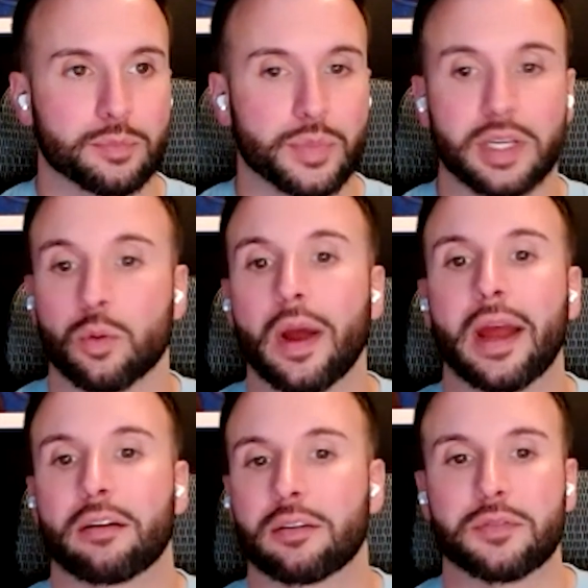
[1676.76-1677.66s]
be
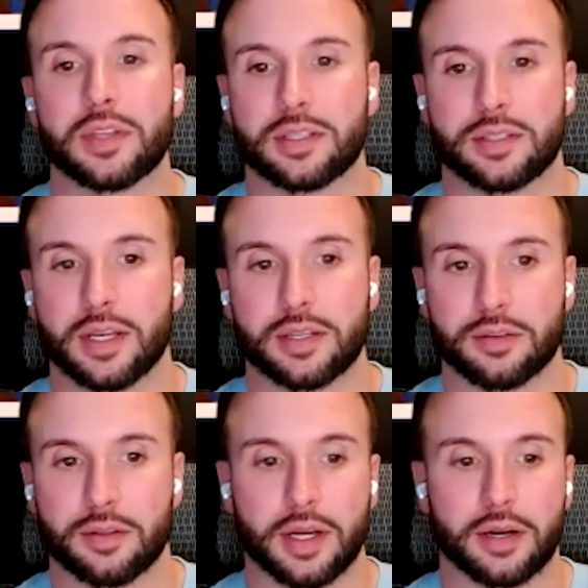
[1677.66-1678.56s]
aware of these things?
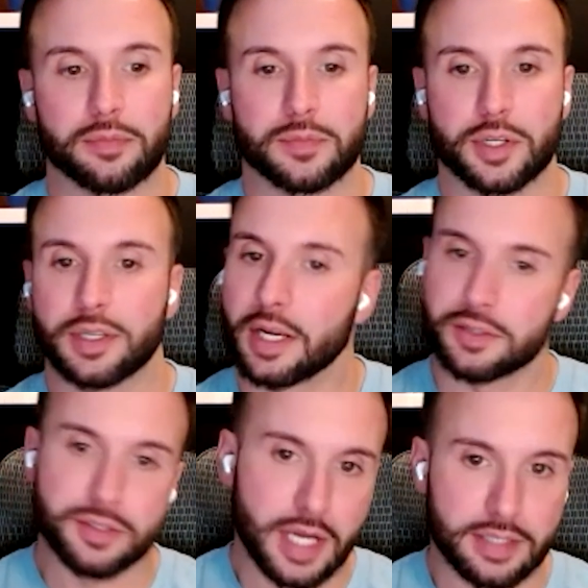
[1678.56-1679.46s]
Are there certain
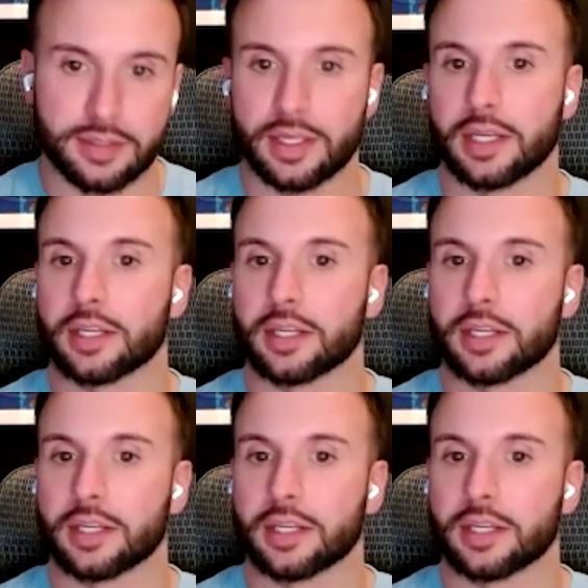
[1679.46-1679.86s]
exercises they